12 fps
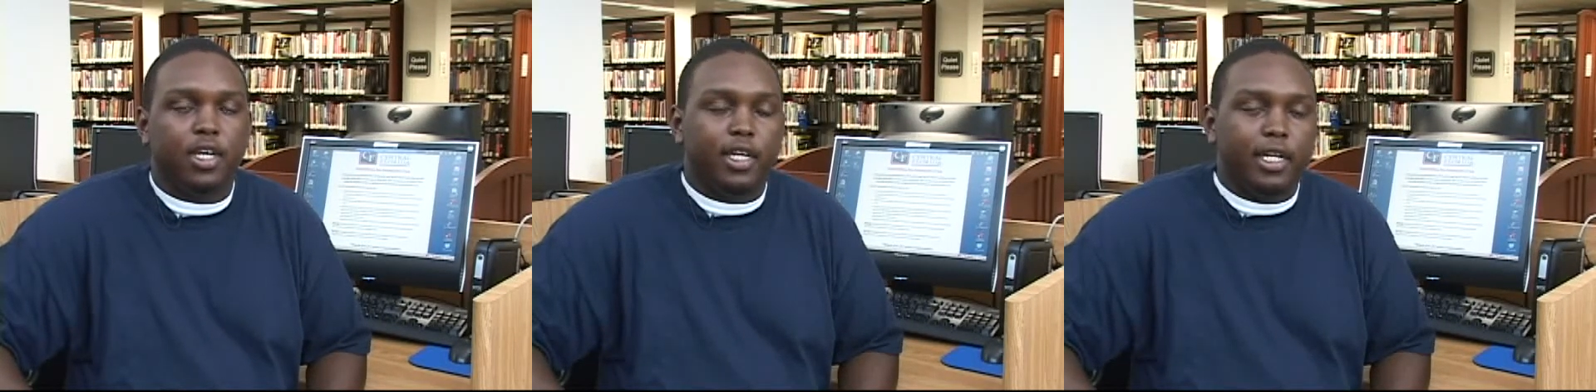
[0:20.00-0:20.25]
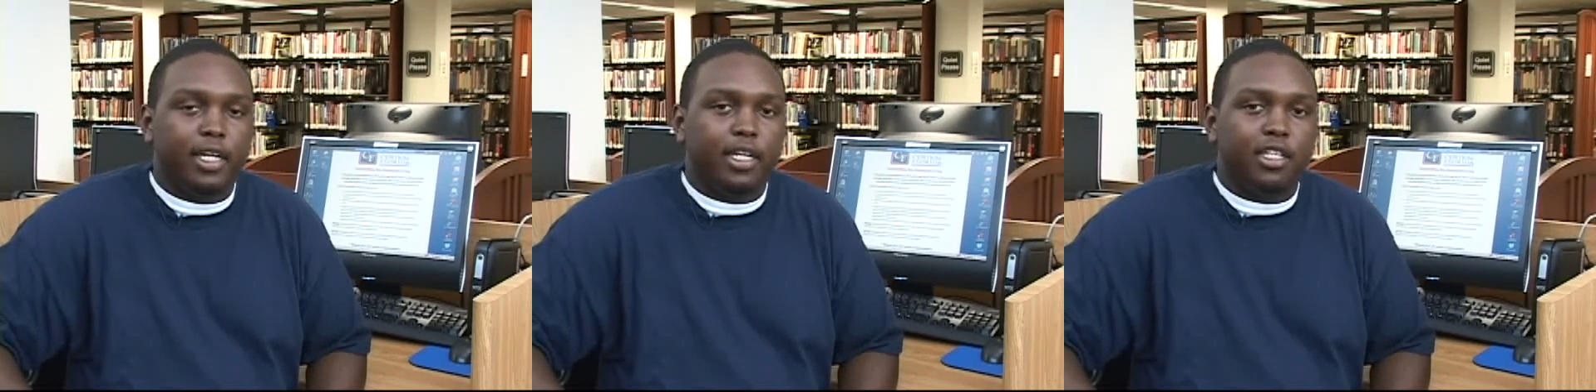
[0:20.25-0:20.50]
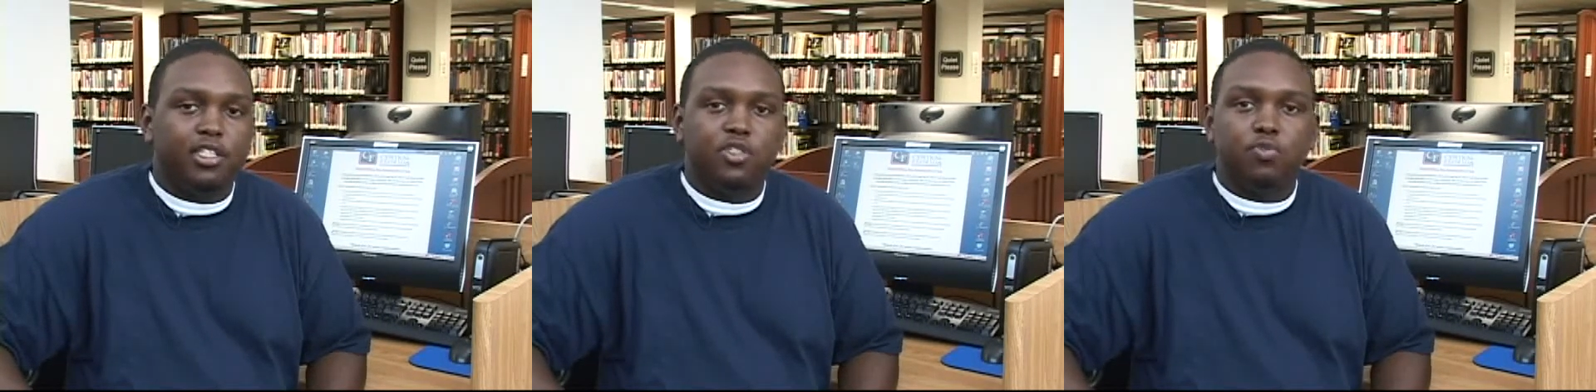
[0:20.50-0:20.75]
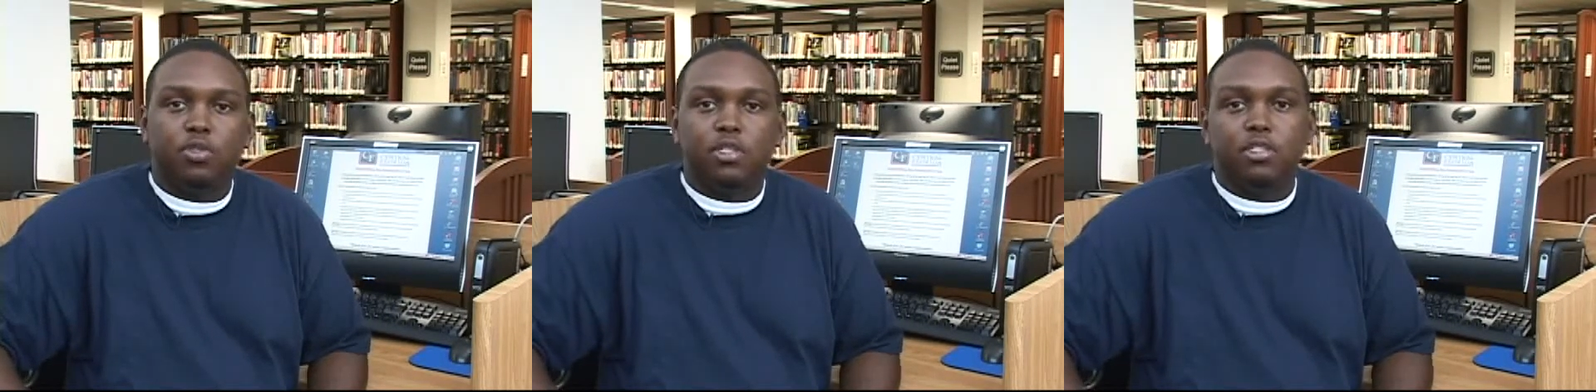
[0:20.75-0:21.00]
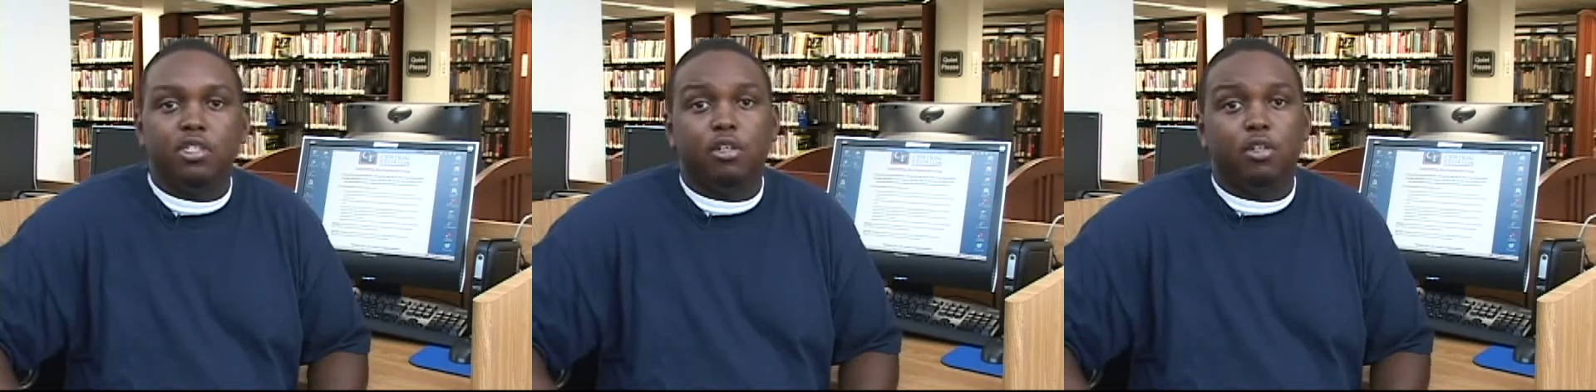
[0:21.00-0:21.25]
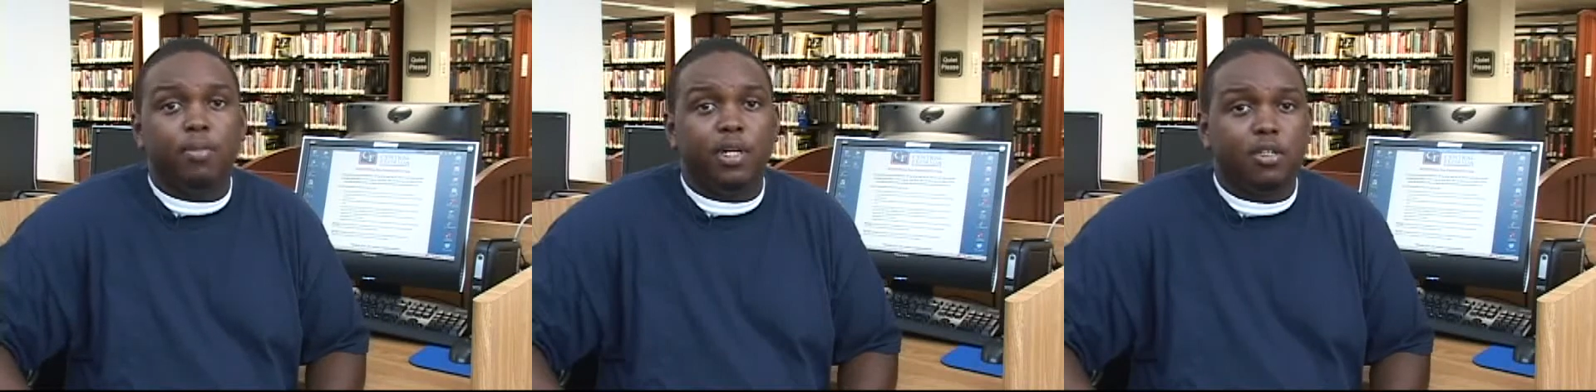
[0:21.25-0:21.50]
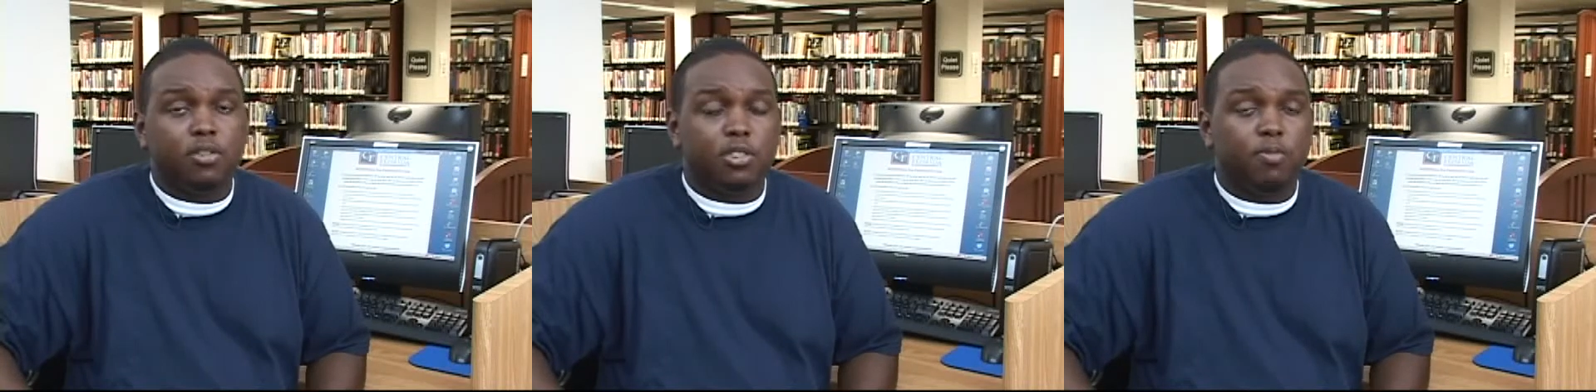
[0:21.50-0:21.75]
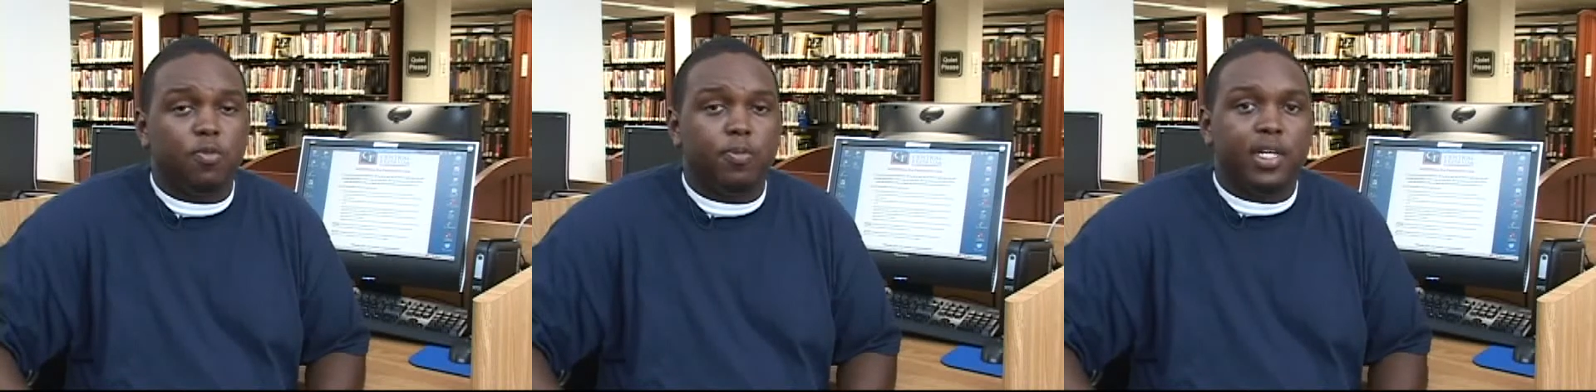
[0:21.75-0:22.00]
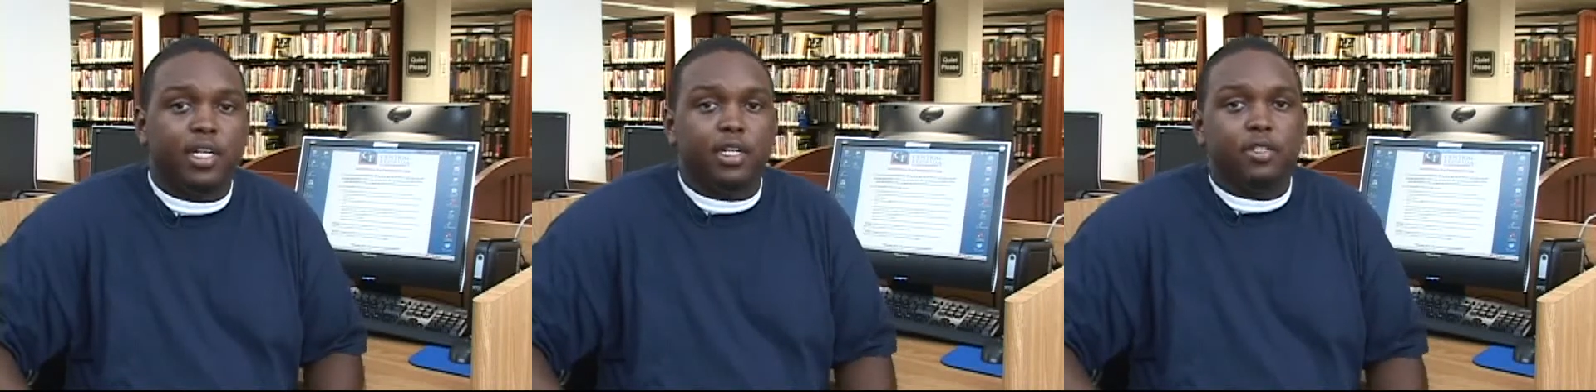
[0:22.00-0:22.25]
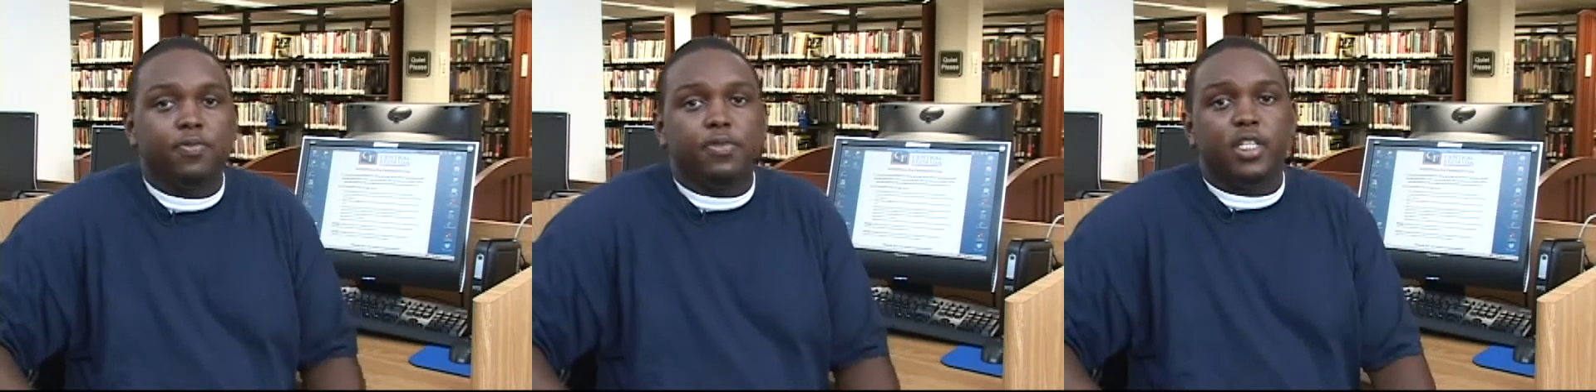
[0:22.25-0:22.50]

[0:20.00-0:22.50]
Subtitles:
And I just wanted to talk about some of my